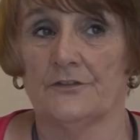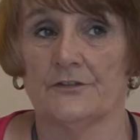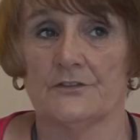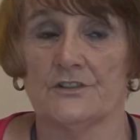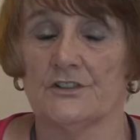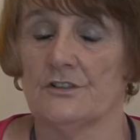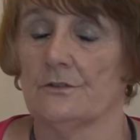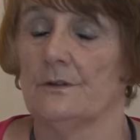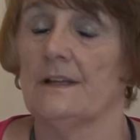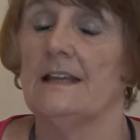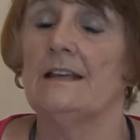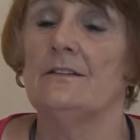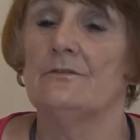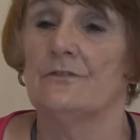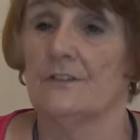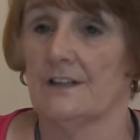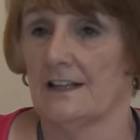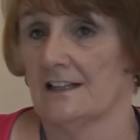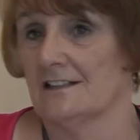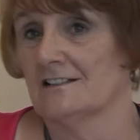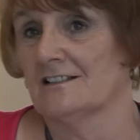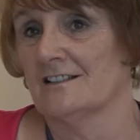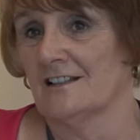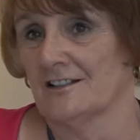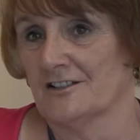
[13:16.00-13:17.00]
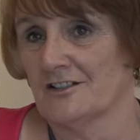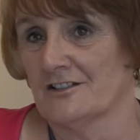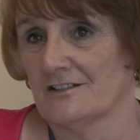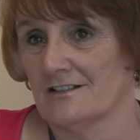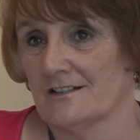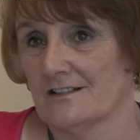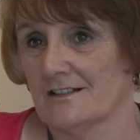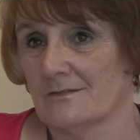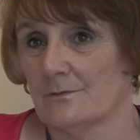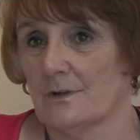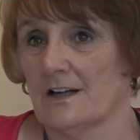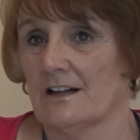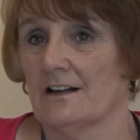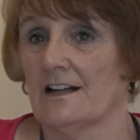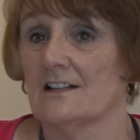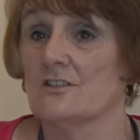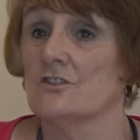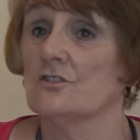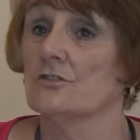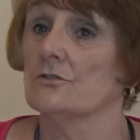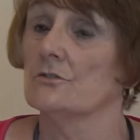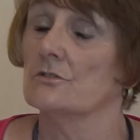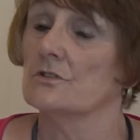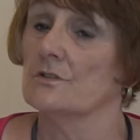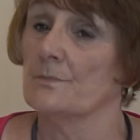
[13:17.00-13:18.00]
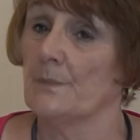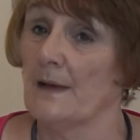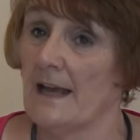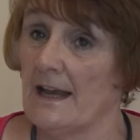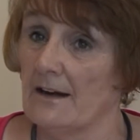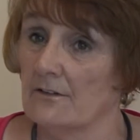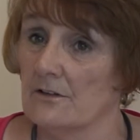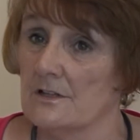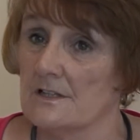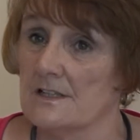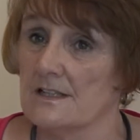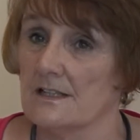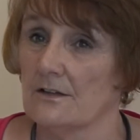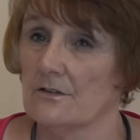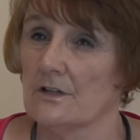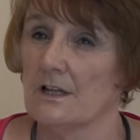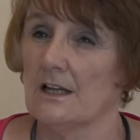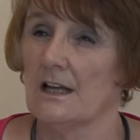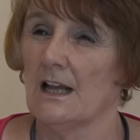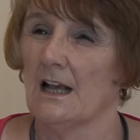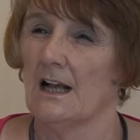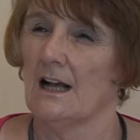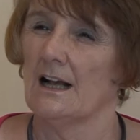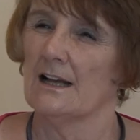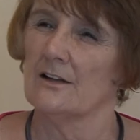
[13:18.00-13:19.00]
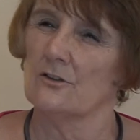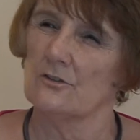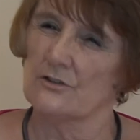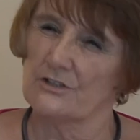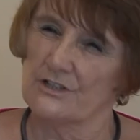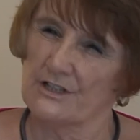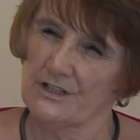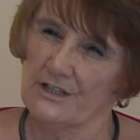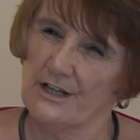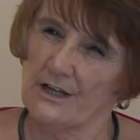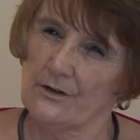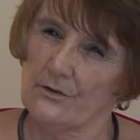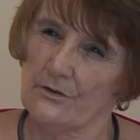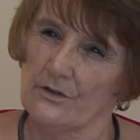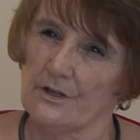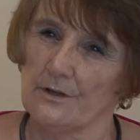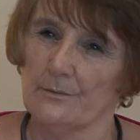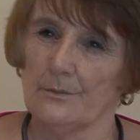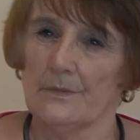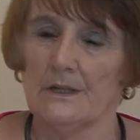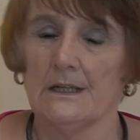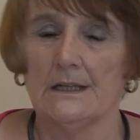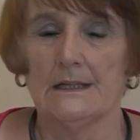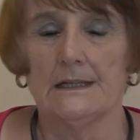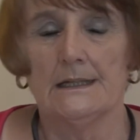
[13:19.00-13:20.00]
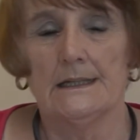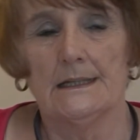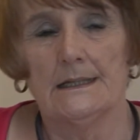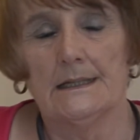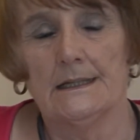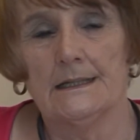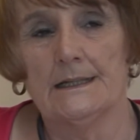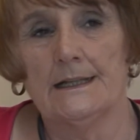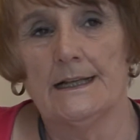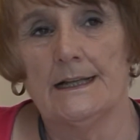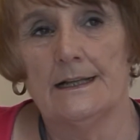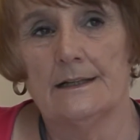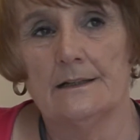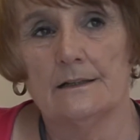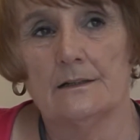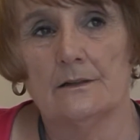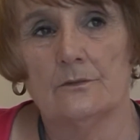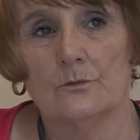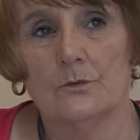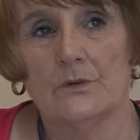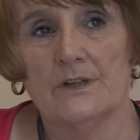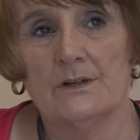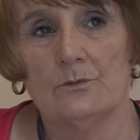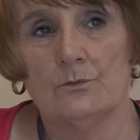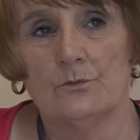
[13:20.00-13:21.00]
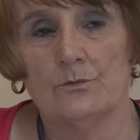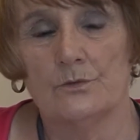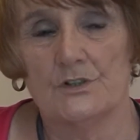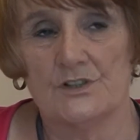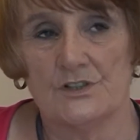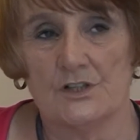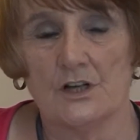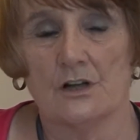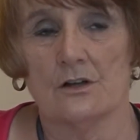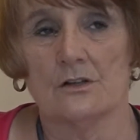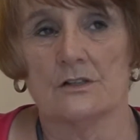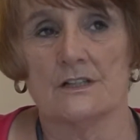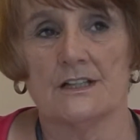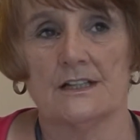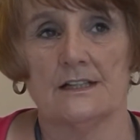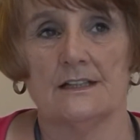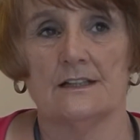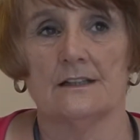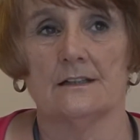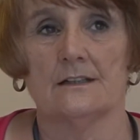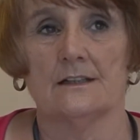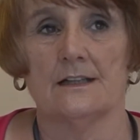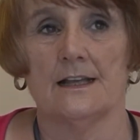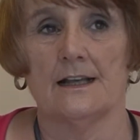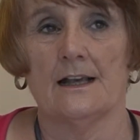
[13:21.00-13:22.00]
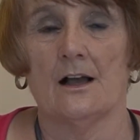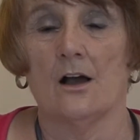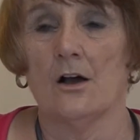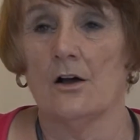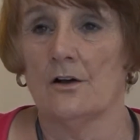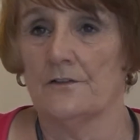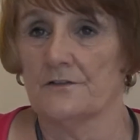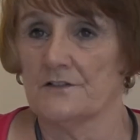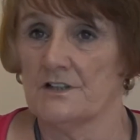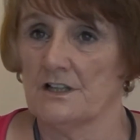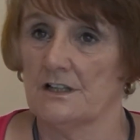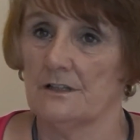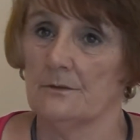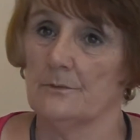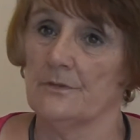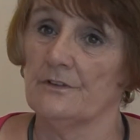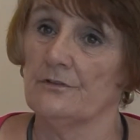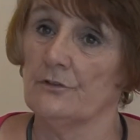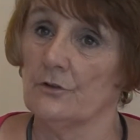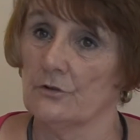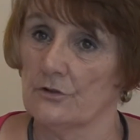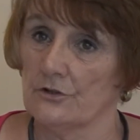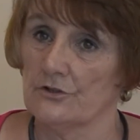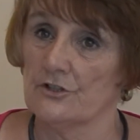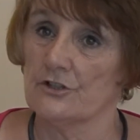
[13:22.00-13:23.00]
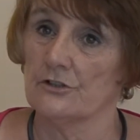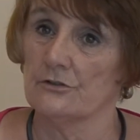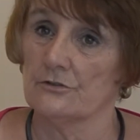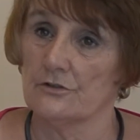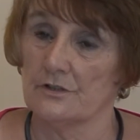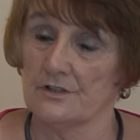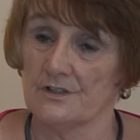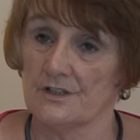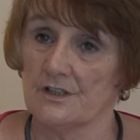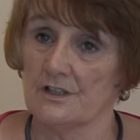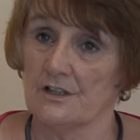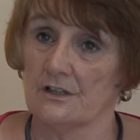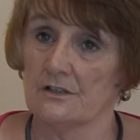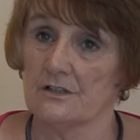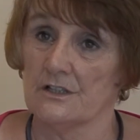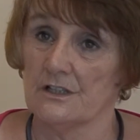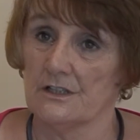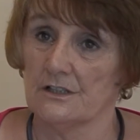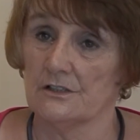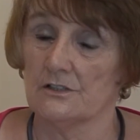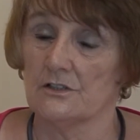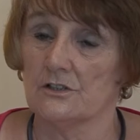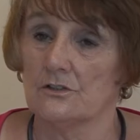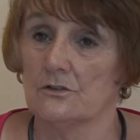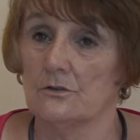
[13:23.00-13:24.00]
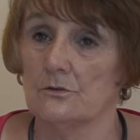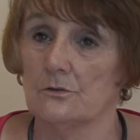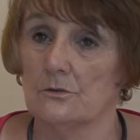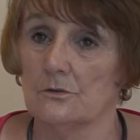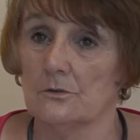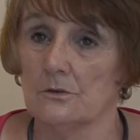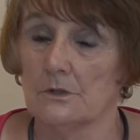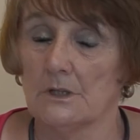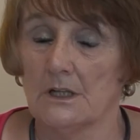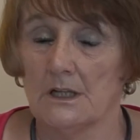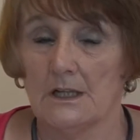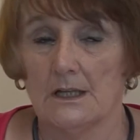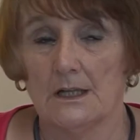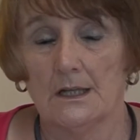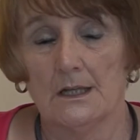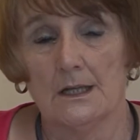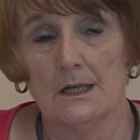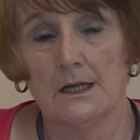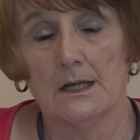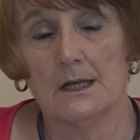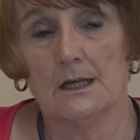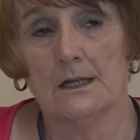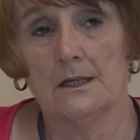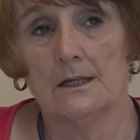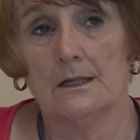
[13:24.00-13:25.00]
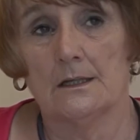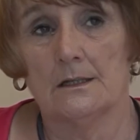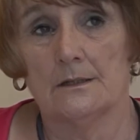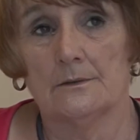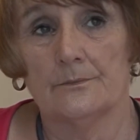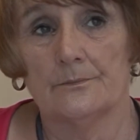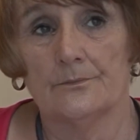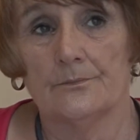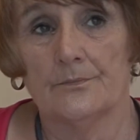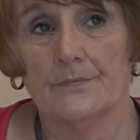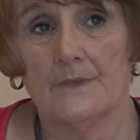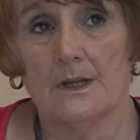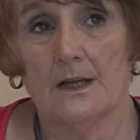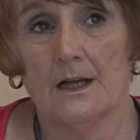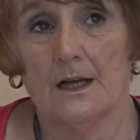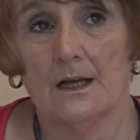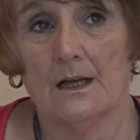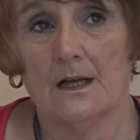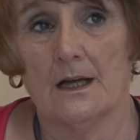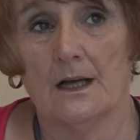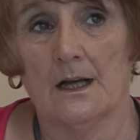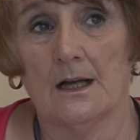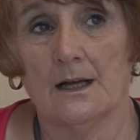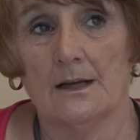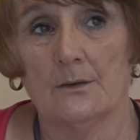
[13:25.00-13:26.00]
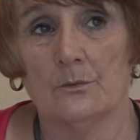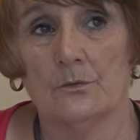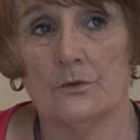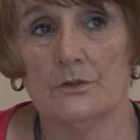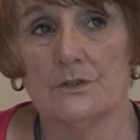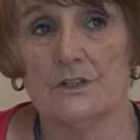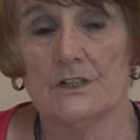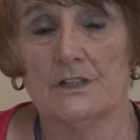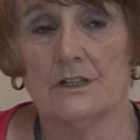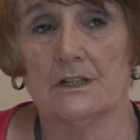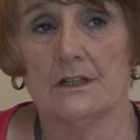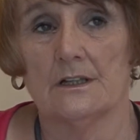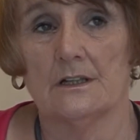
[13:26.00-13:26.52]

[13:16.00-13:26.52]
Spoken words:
to evening sessions where I'd talk to parents so that I got to know them. And then we started that the half term before the children started at school, I would